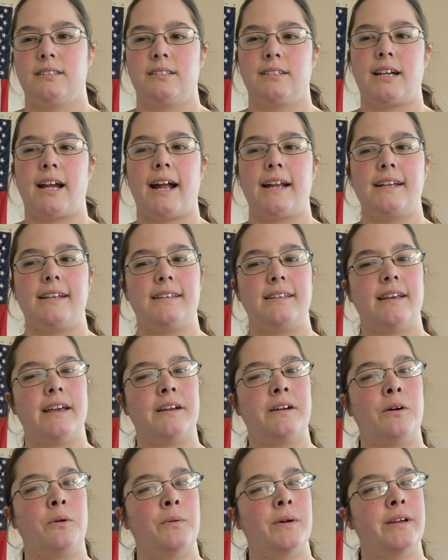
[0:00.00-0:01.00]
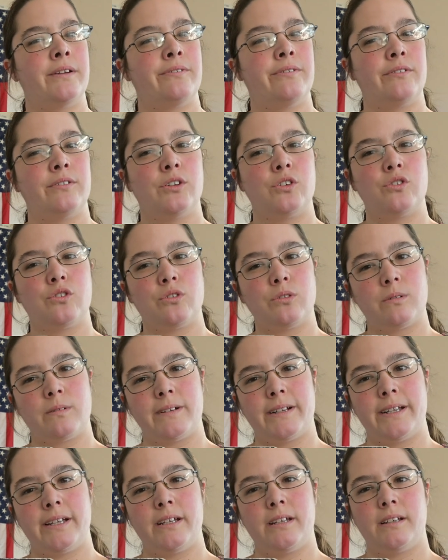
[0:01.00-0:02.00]
kind of take away from the
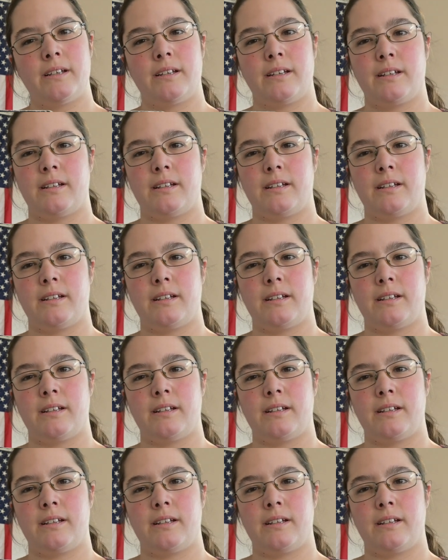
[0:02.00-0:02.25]
story.